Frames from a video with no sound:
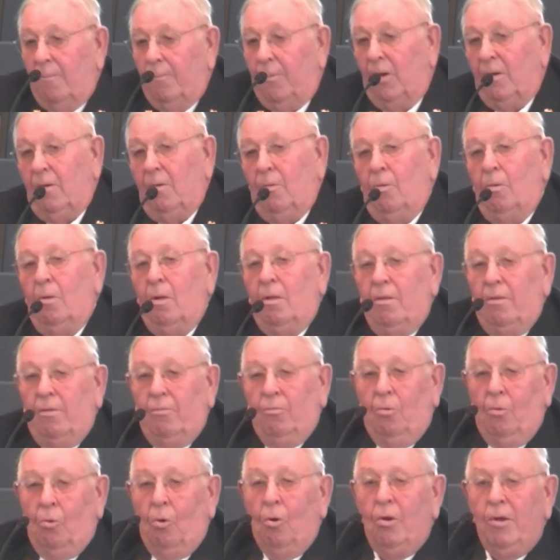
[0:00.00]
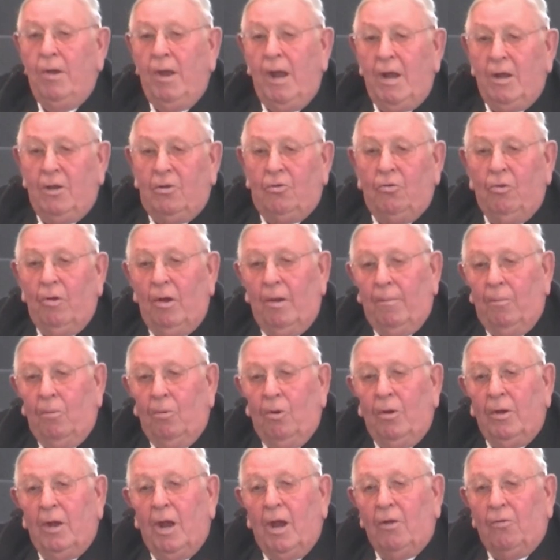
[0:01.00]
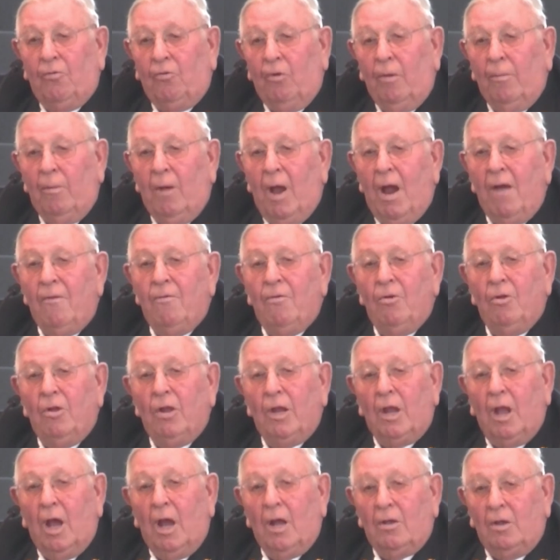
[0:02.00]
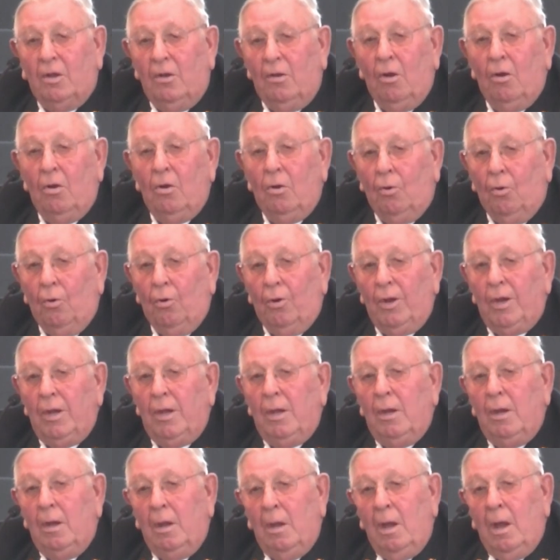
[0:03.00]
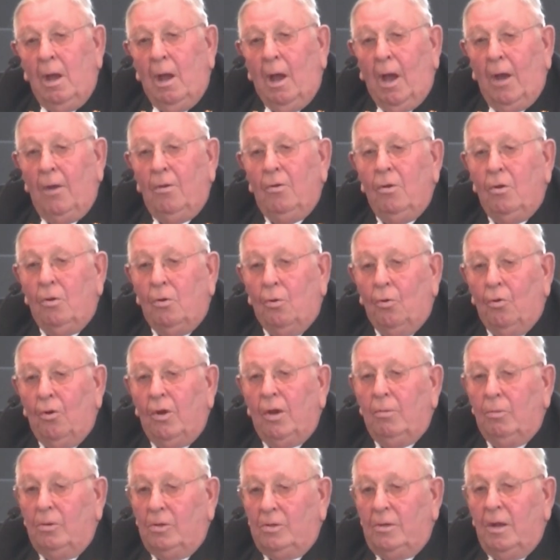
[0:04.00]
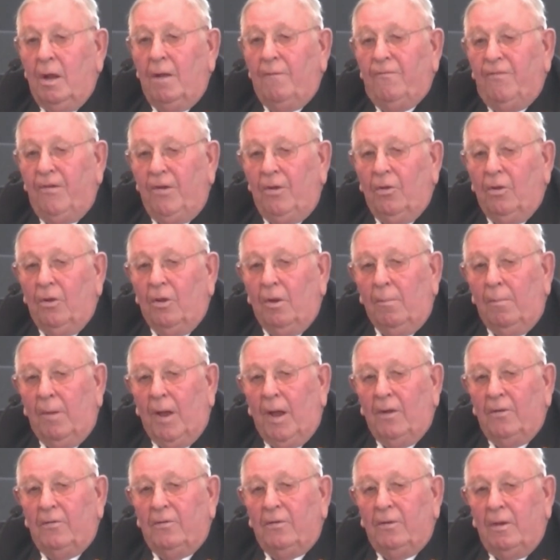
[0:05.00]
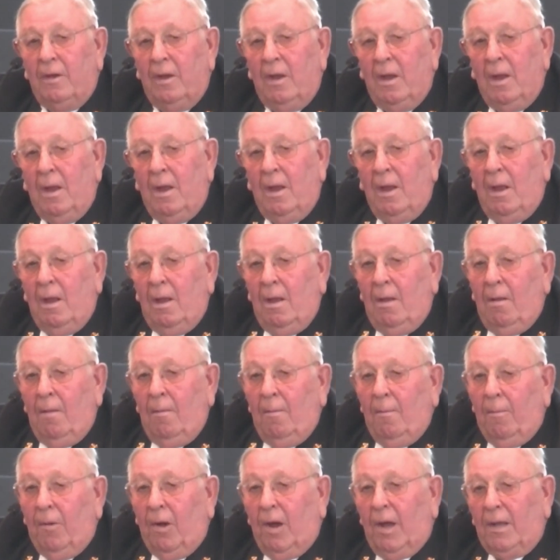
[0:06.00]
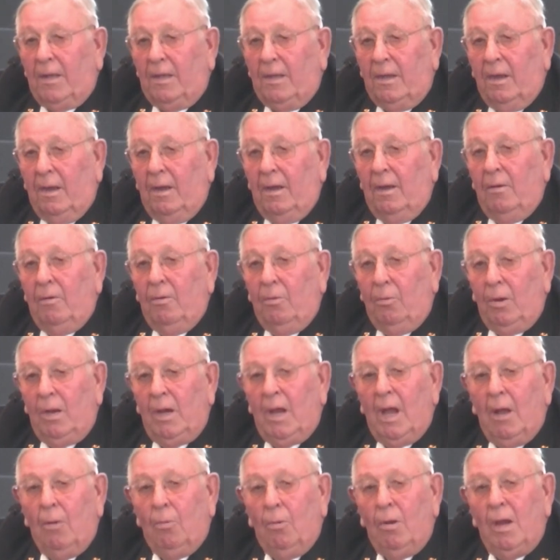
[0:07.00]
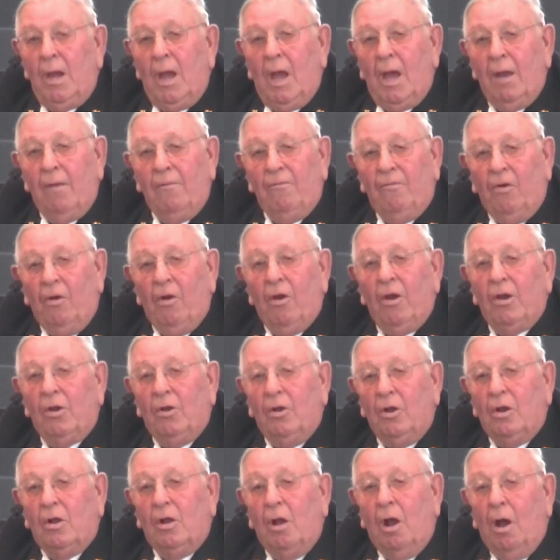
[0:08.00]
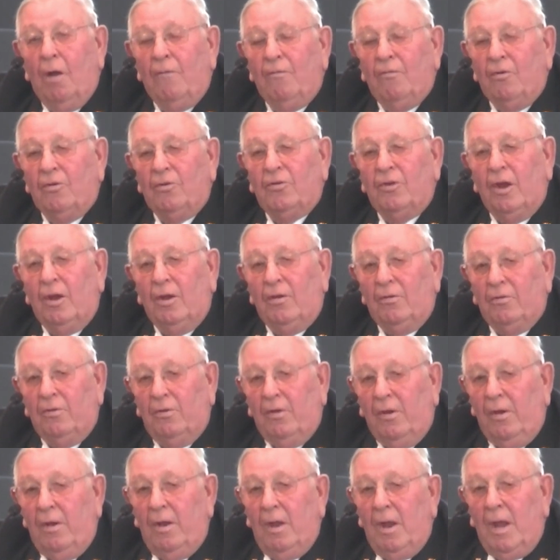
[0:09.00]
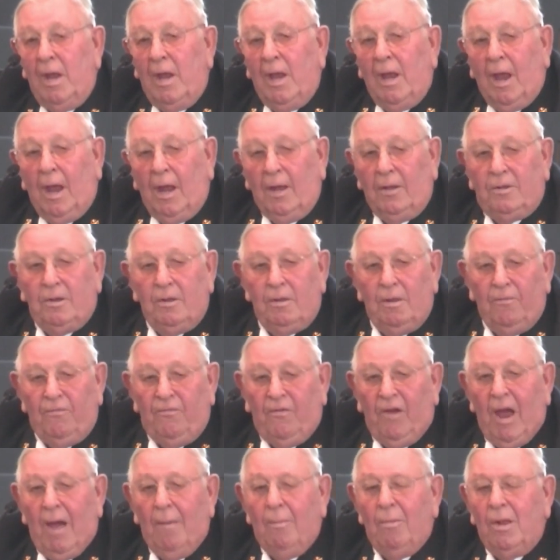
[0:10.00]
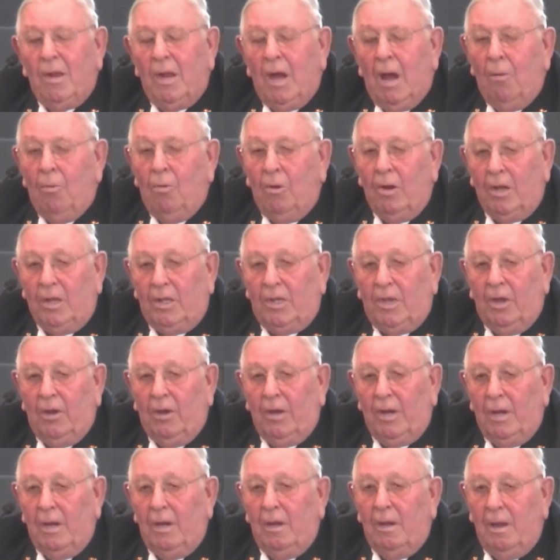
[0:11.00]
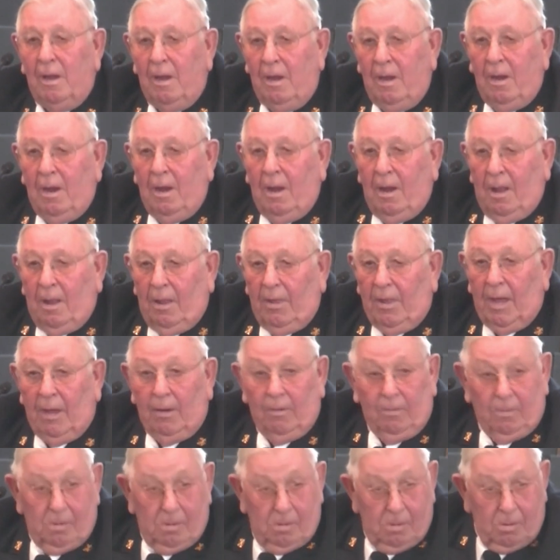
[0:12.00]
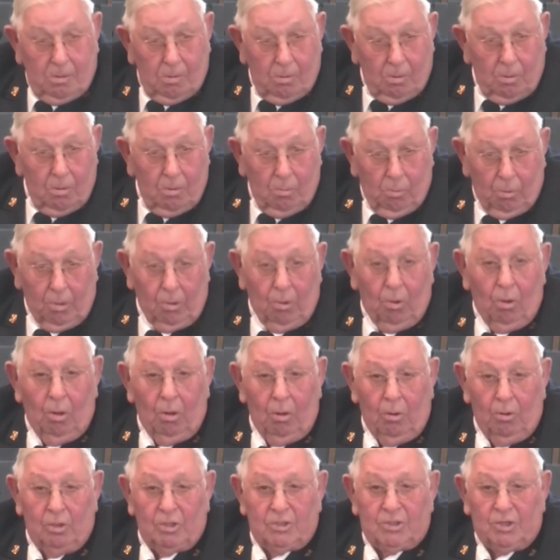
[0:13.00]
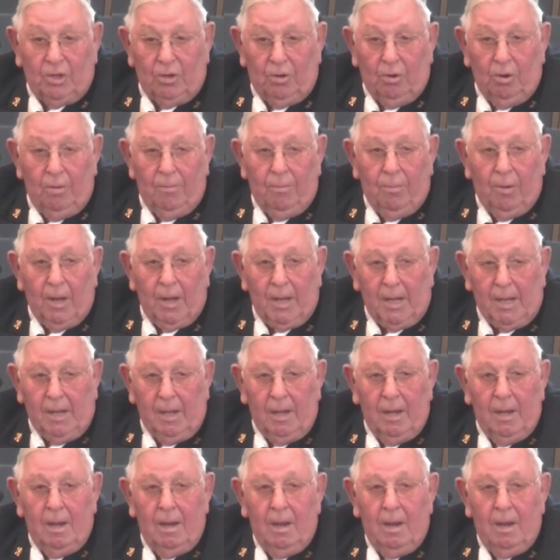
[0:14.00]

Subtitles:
But on that trip, I really got to know Gordy. I knew Gordy was not feeling the best, but we had a very good conversation. And to the family, I want to tell you that we all lost a good buddy.